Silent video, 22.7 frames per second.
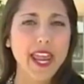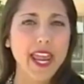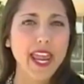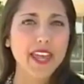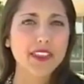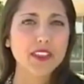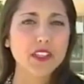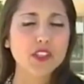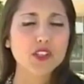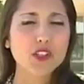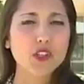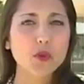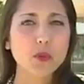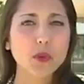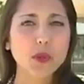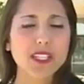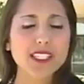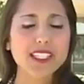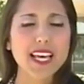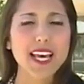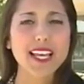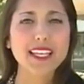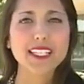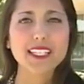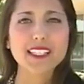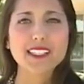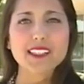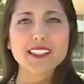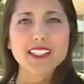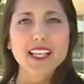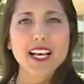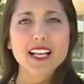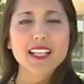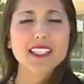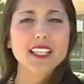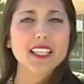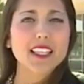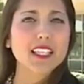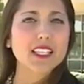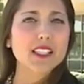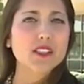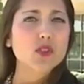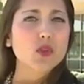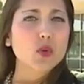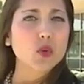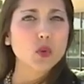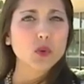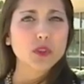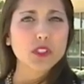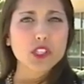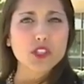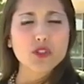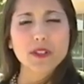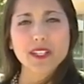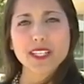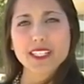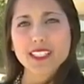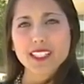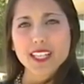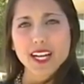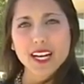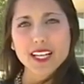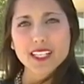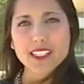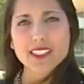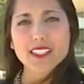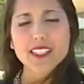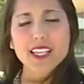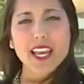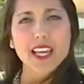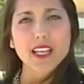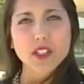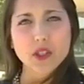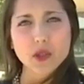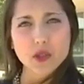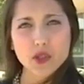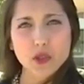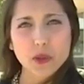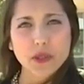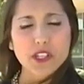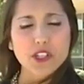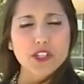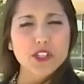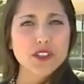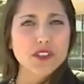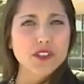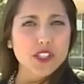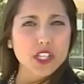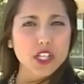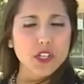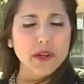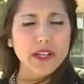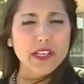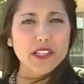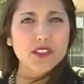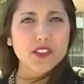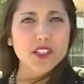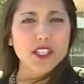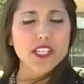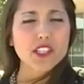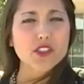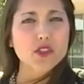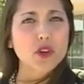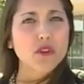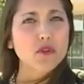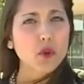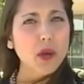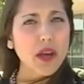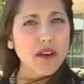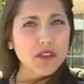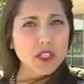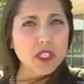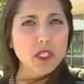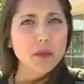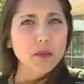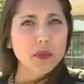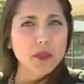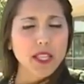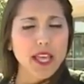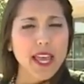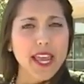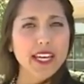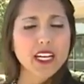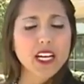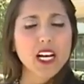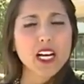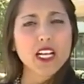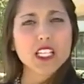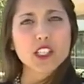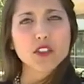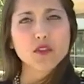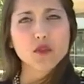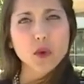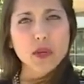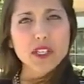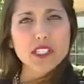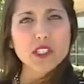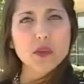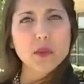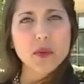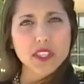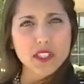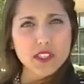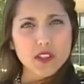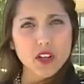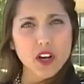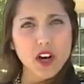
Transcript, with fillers: And the superintendent says that the school district does take nutrition seriously, so if you have a complaint, to voice it with his